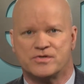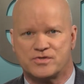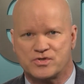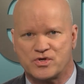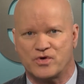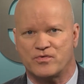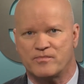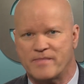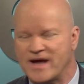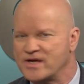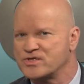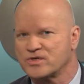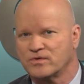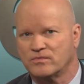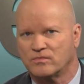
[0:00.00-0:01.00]
2
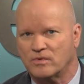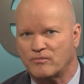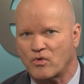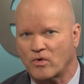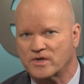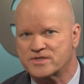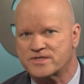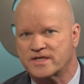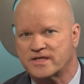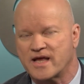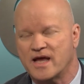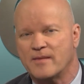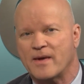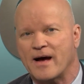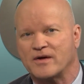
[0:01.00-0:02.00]
major reports that
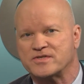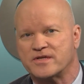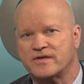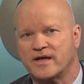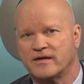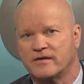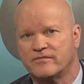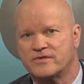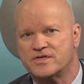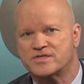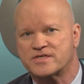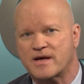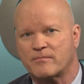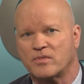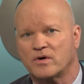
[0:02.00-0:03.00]
came out at the end of
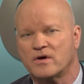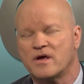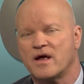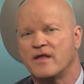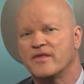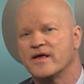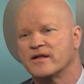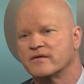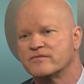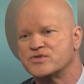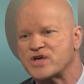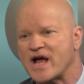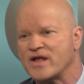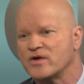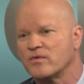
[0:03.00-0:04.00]
December and the end of
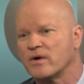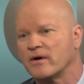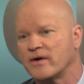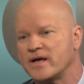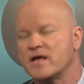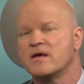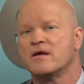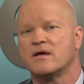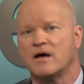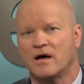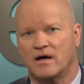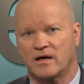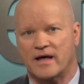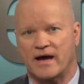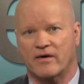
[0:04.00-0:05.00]
January,
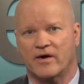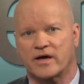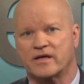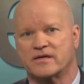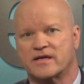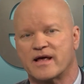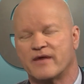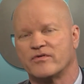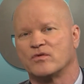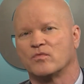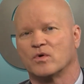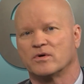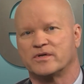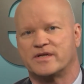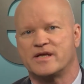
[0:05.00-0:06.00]
Erick and Kevin
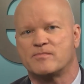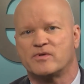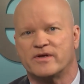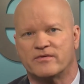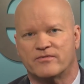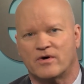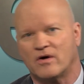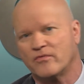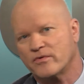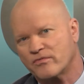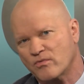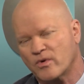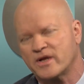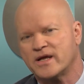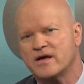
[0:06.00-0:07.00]
were deeply involved with. We're going to